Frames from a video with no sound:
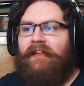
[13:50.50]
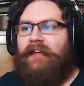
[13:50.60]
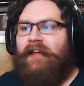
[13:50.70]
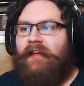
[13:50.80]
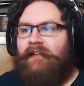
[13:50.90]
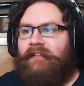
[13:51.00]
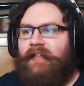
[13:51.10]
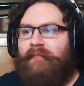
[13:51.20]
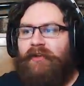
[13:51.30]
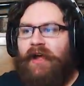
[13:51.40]
let
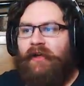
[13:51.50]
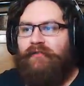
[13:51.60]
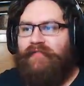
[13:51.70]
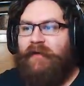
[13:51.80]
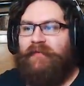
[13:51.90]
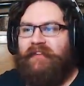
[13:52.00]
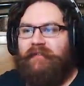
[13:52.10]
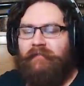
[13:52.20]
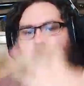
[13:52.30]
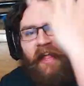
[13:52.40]
me know how you found it.
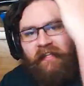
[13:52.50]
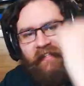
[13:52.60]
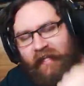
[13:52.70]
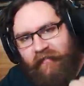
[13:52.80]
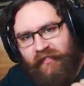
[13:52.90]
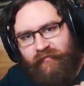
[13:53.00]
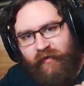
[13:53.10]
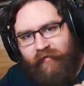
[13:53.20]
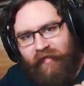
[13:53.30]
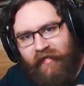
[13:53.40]
Like this video
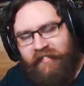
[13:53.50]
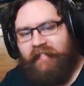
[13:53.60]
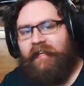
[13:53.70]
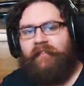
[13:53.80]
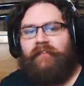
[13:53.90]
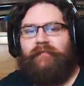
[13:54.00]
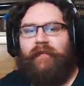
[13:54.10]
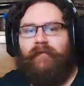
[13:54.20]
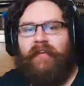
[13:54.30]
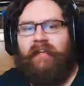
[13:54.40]
if you liked it, like this video if you didn't